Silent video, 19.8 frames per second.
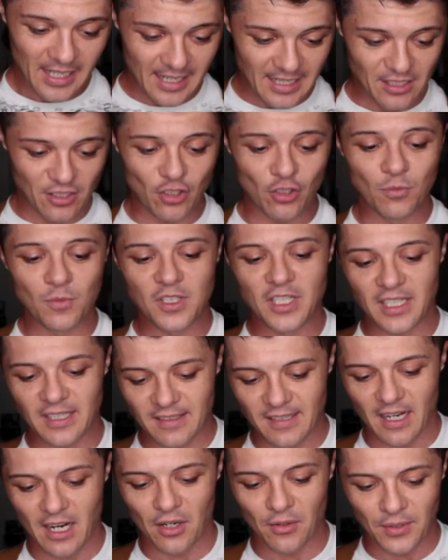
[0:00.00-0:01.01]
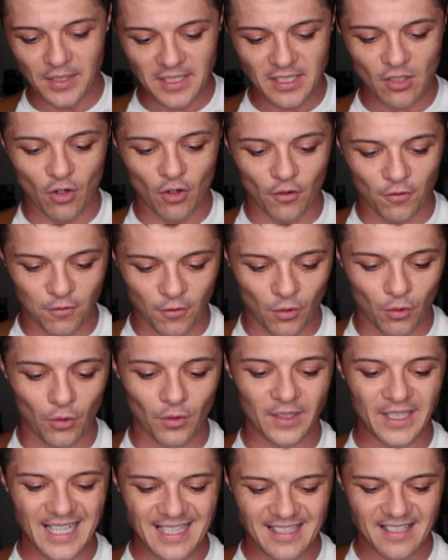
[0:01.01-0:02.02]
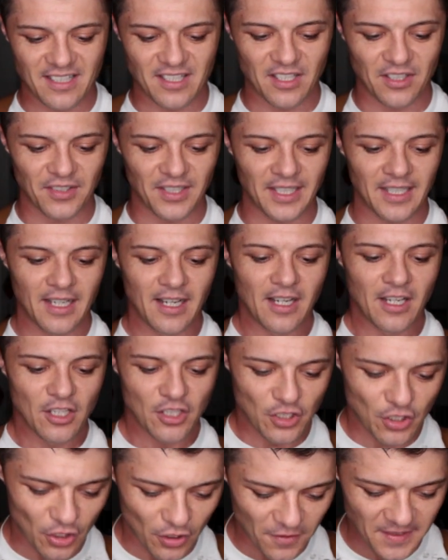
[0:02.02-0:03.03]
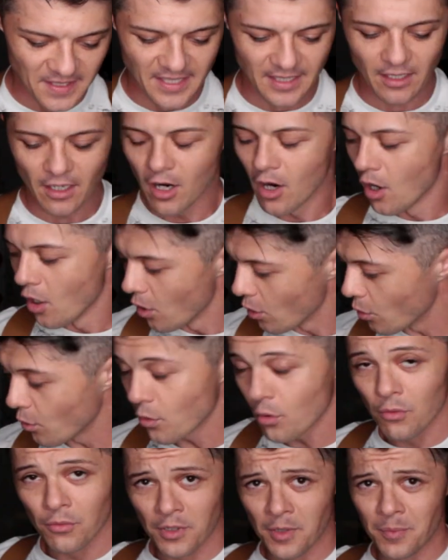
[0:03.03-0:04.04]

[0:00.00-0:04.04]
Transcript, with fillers: assumes the entire risk of all necessary servicing or